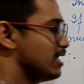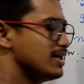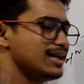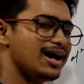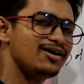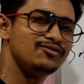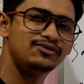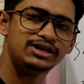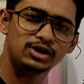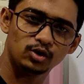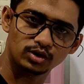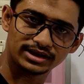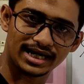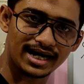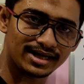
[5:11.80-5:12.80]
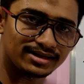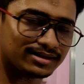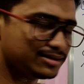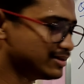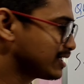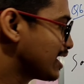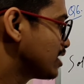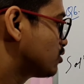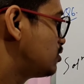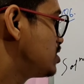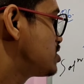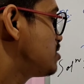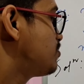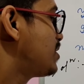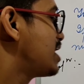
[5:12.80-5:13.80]
Now we know that the
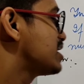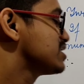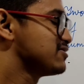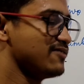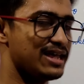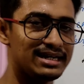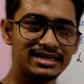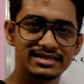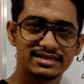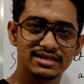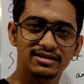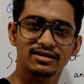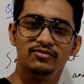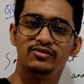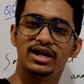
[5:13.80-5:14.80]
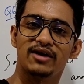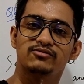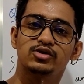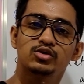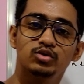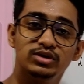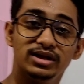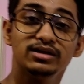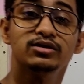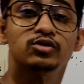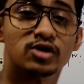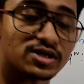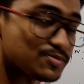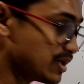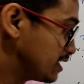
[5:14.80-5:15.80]
calculation part is very easy. We have to do the
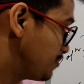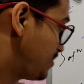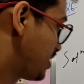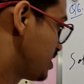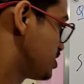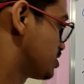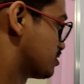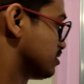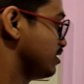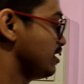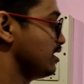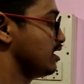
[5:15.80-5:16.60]
cross multiplication.